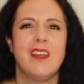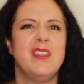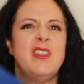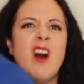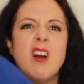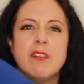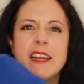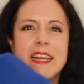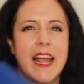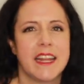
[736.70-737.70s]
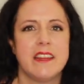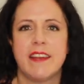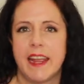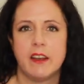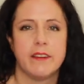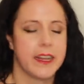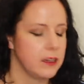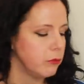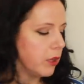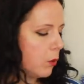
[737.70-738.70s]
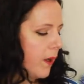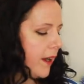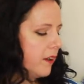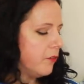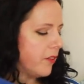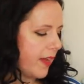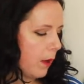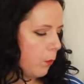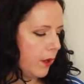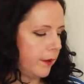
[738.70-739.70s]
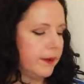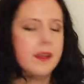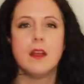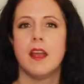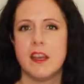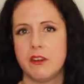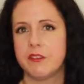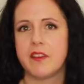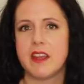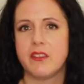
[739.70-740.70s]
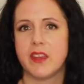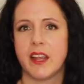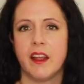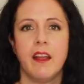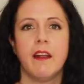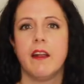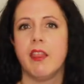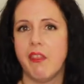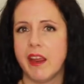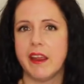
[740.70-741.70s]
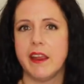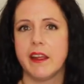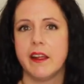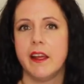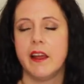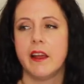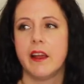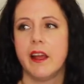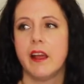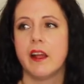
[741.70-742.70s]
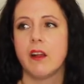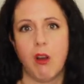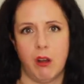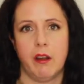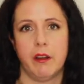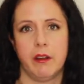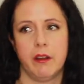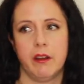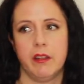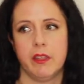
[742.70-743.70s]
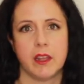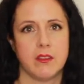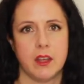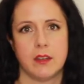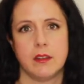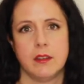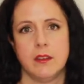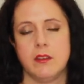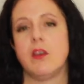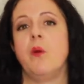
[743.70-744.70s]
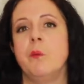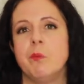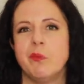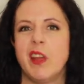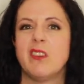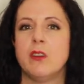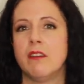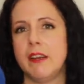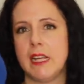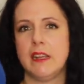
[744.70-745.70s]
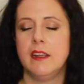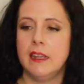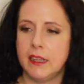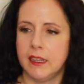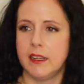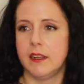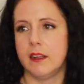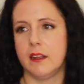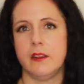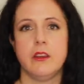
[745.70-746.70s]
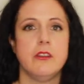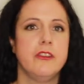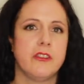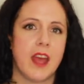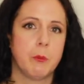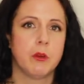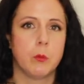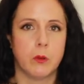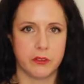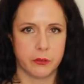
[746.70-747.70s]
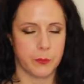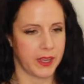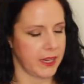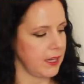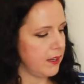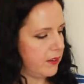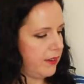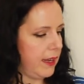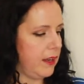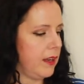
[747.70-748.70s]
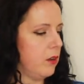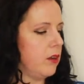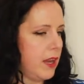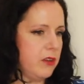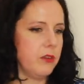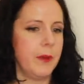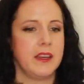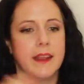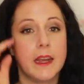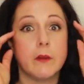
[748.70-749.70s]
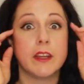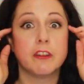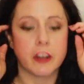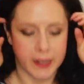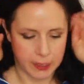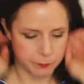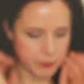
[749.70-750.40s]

Not really any tailoring required for that one, interfacing the collar, that's it. So that's not really a huge step towards into my tailoring journey.